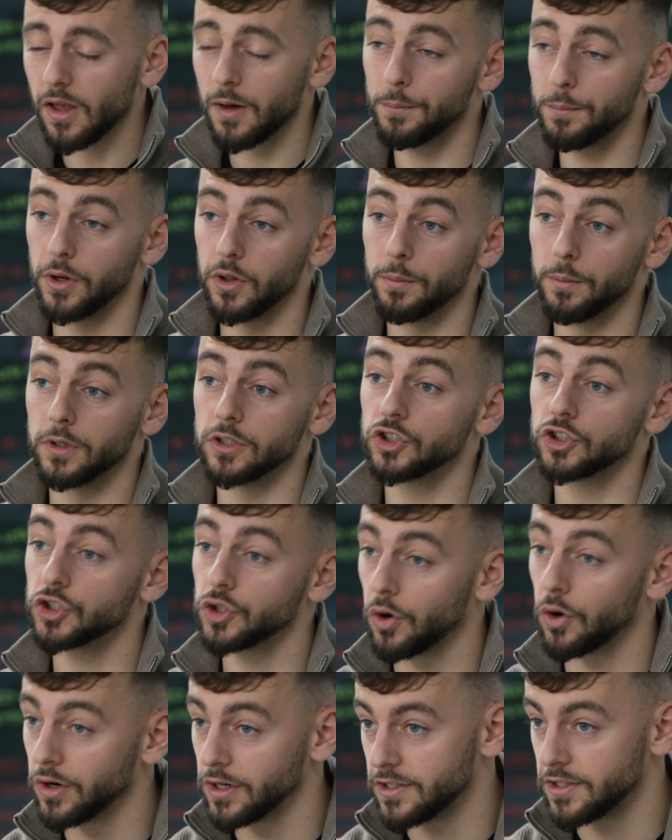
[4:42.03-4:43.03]
But the
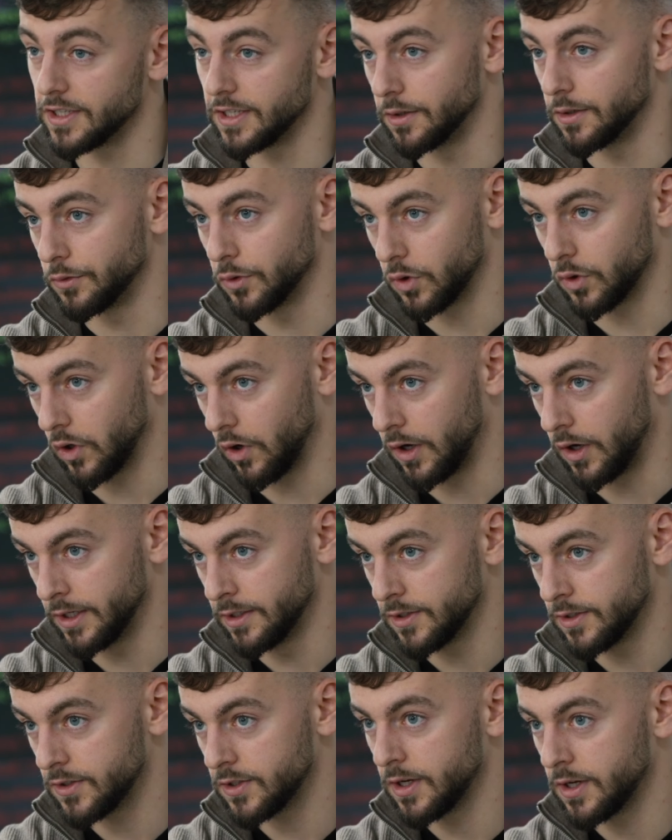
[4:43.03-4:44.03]
majority of your
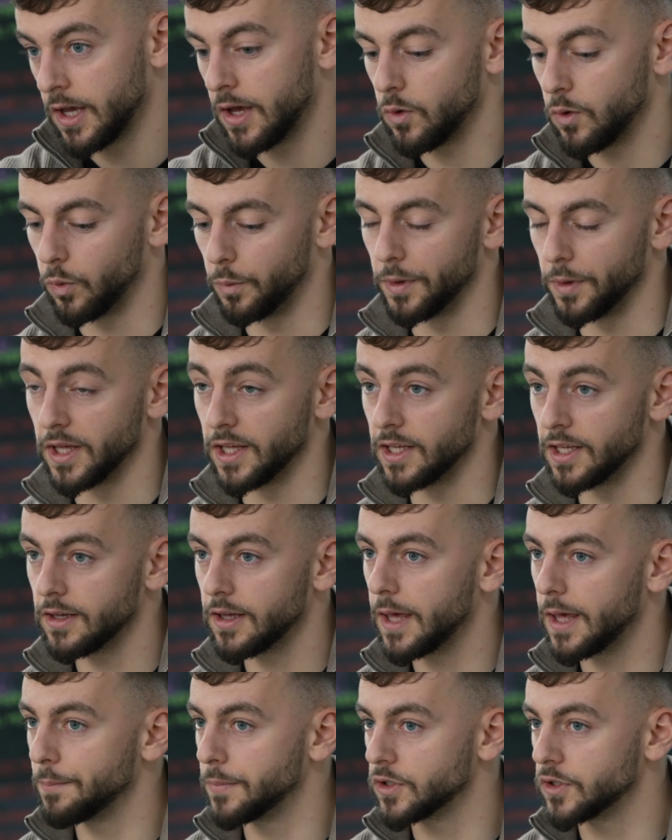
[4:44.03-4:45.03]
clients will be
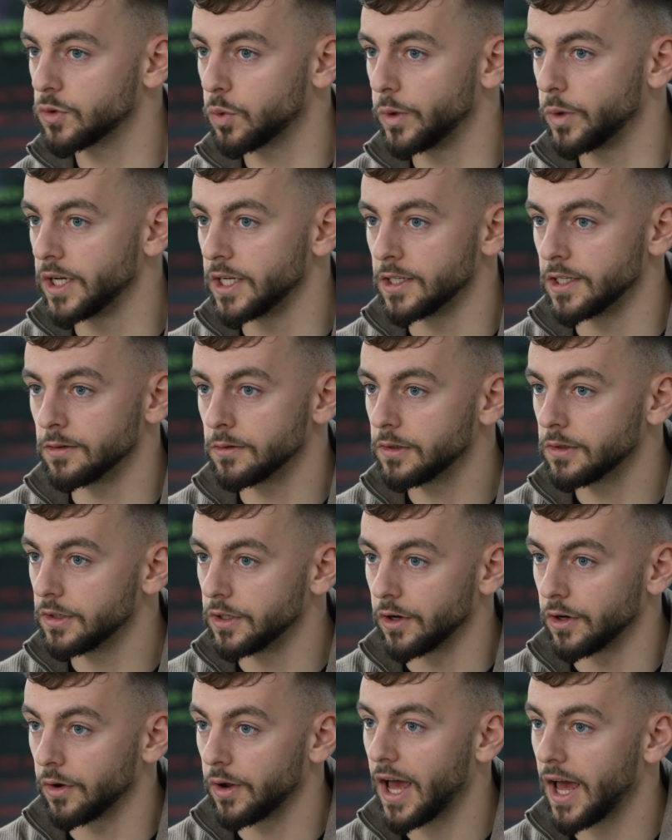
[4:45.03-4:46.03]
between,
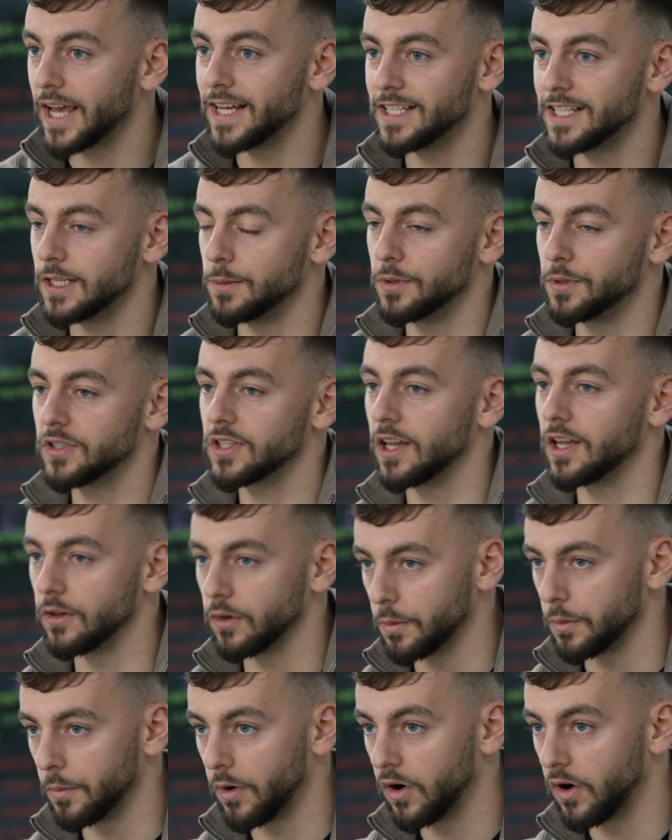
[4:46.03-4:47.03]
80% of
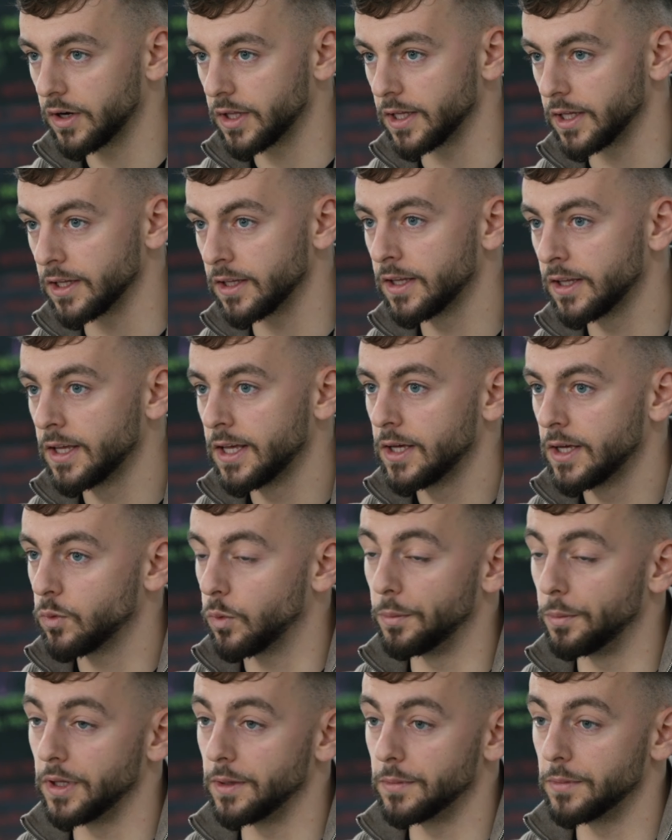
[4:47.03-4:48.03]
the market will
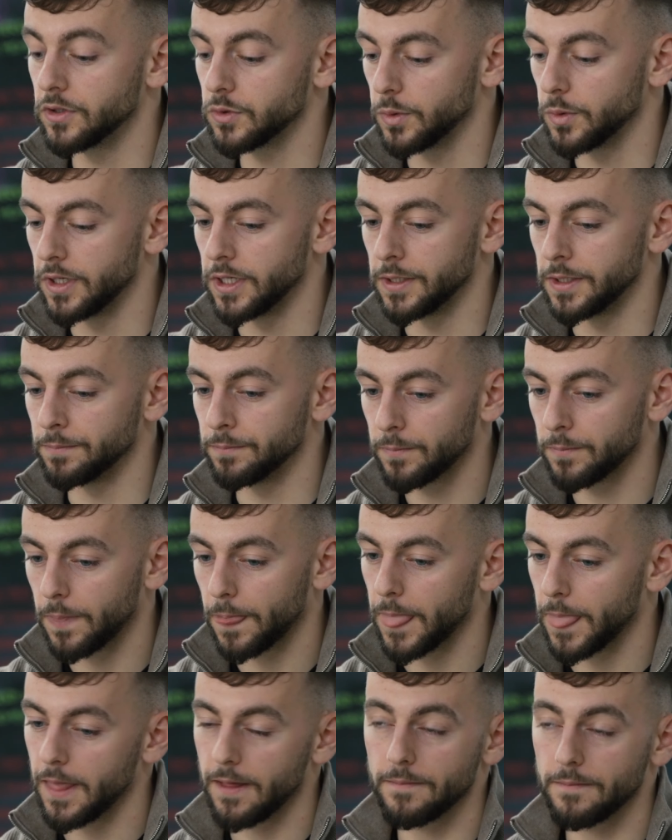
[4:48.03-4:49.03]
be between,
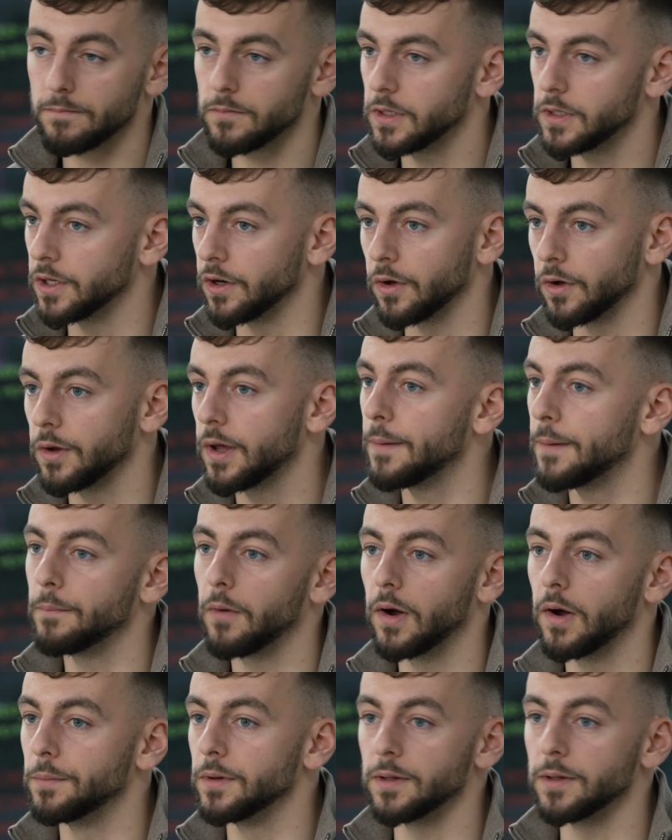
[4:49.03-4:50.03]
it
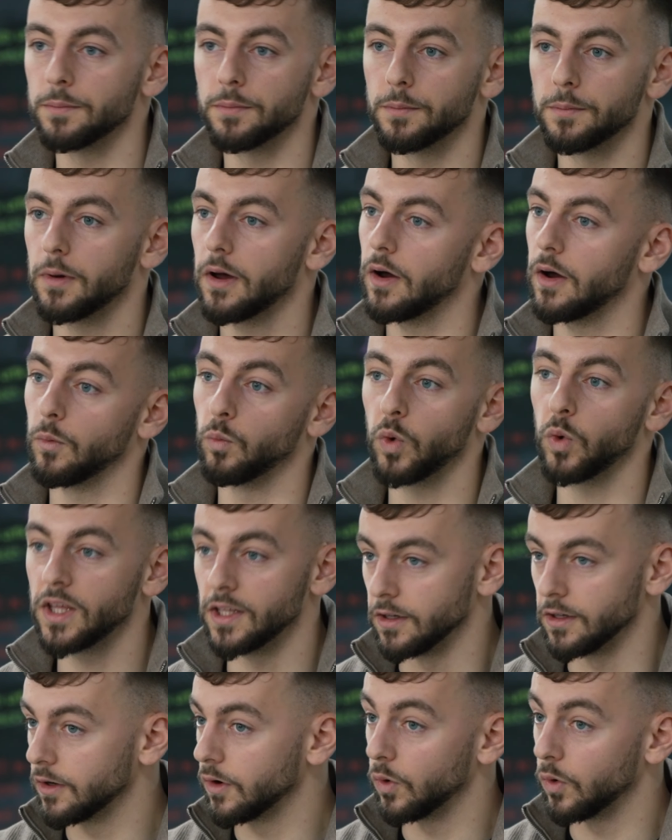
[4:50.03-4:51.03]
might be a
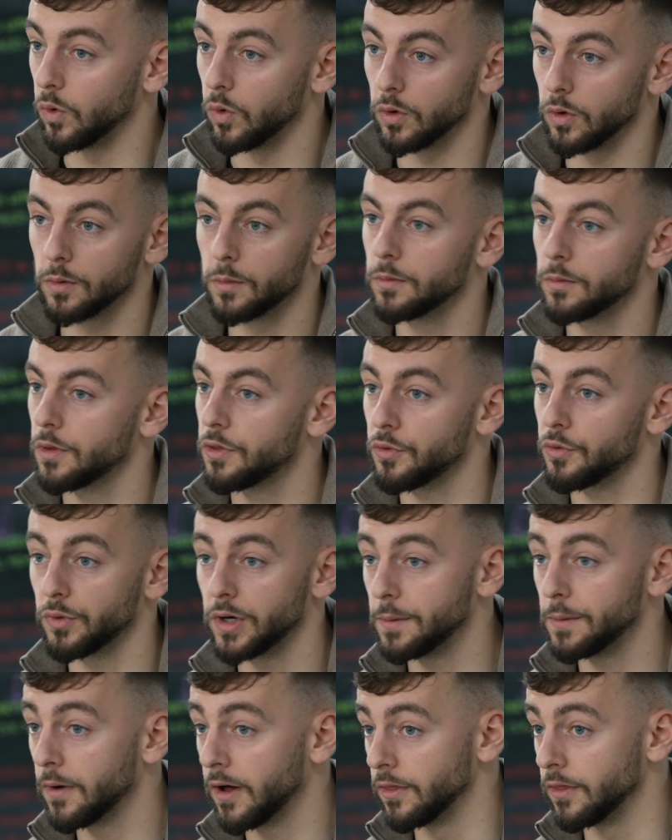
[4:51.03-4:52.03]
week or
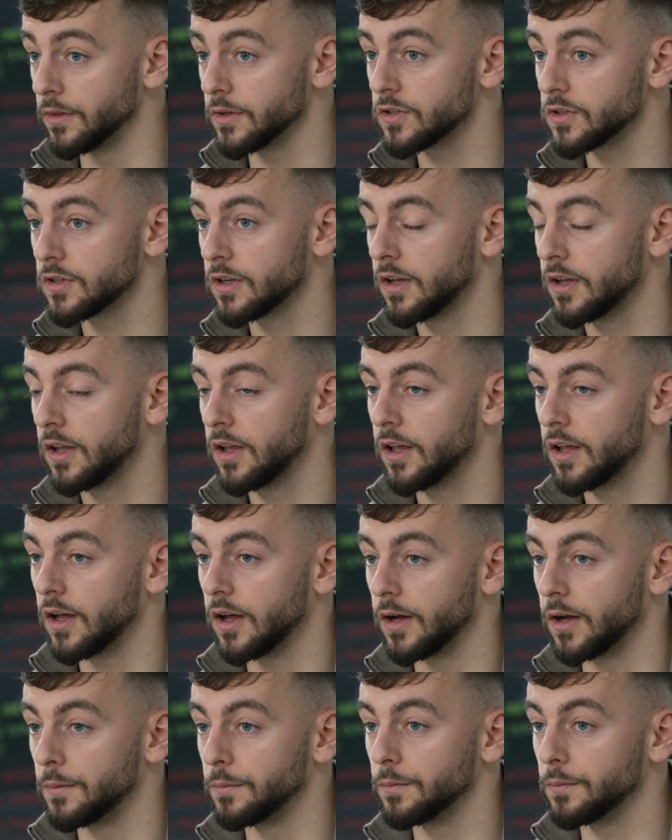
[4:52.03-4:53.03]
3 months
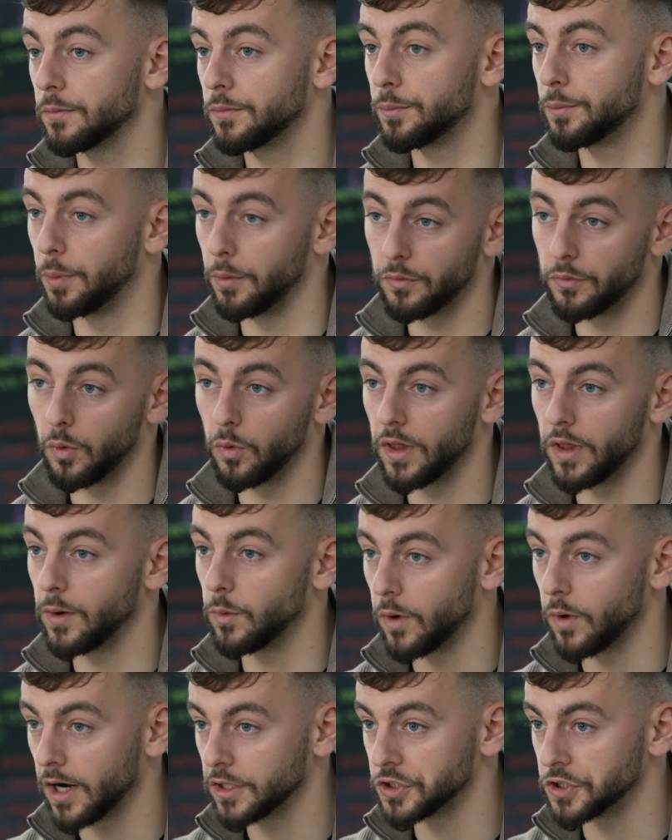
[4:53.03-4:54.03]
before they
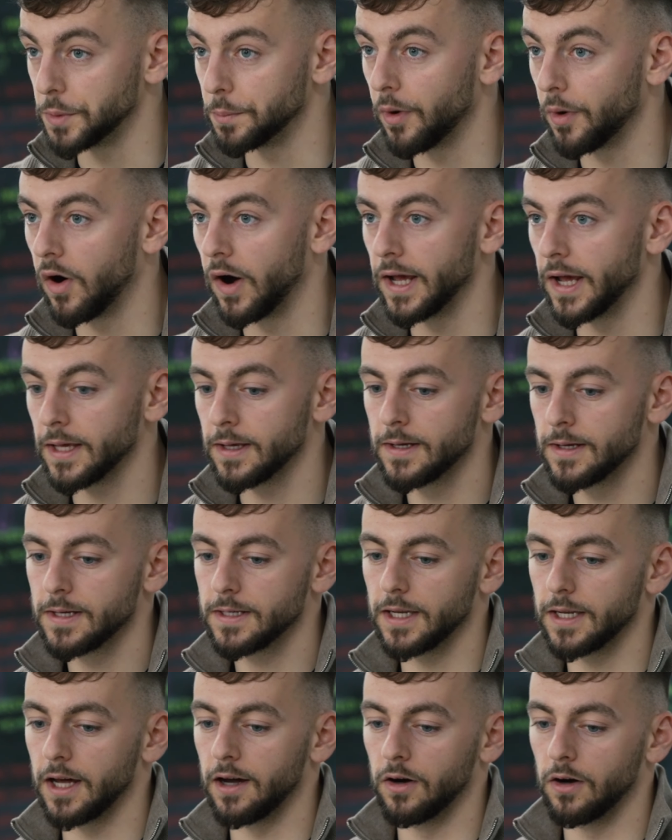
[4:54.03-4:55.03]
will actually buy.
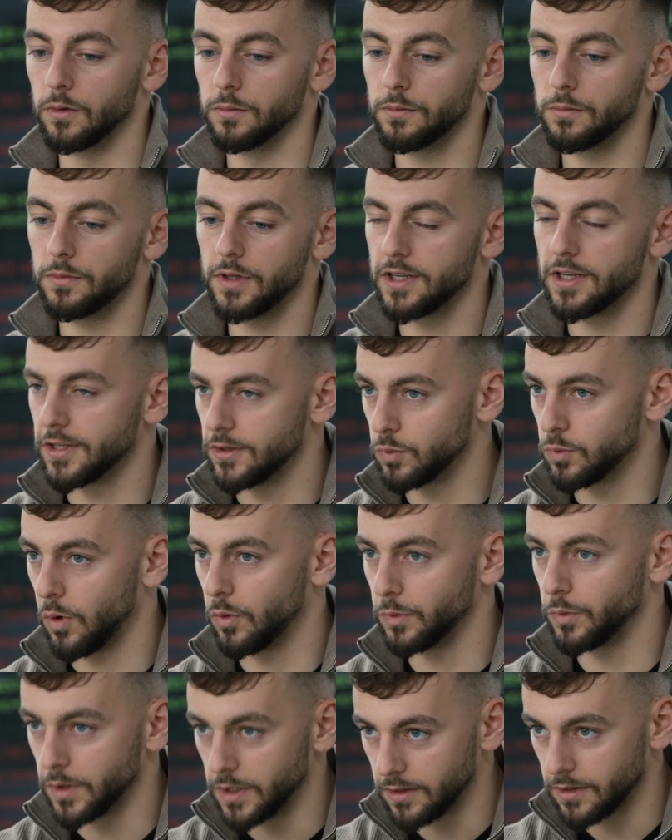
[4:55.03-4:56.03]
Now, this is what
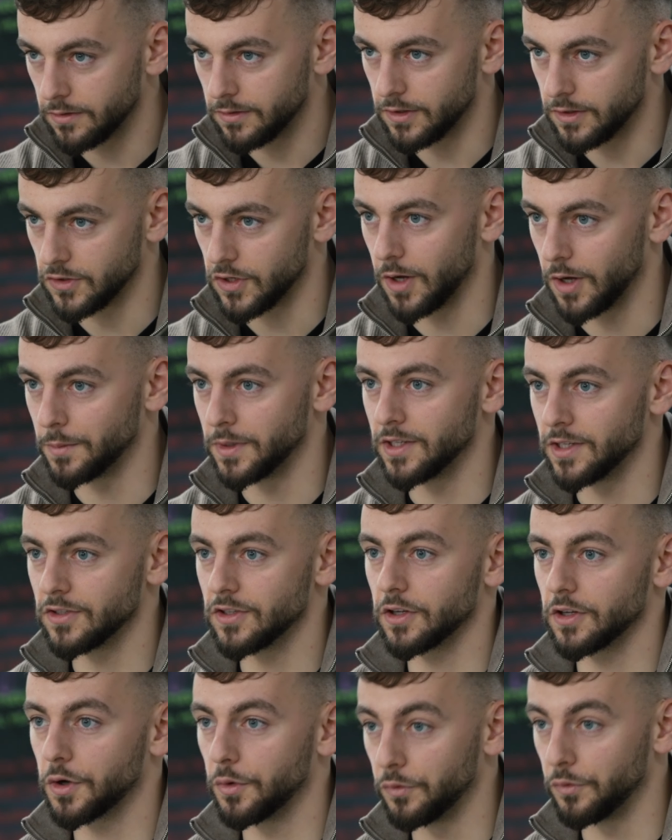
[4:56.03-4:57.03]
we determine as
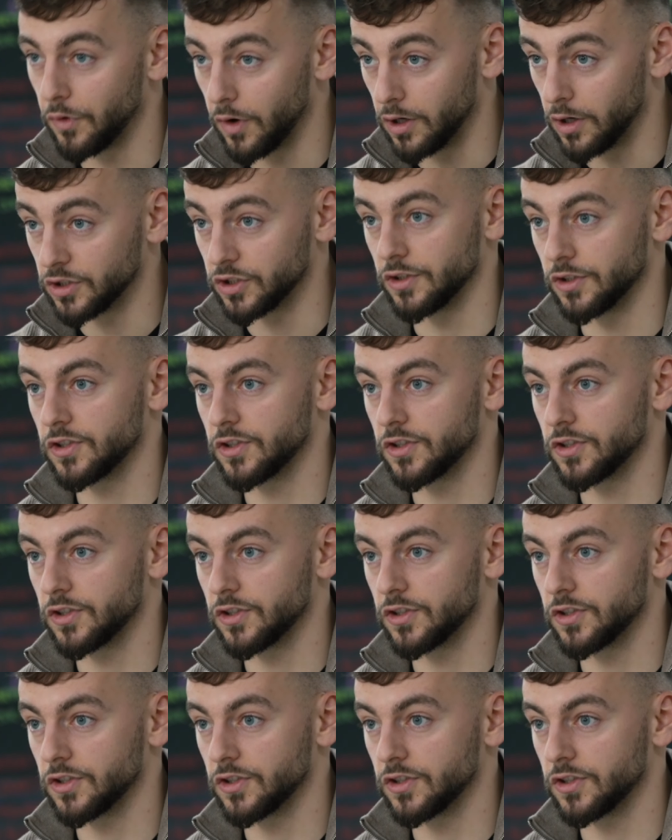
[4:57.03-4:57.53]
the conversion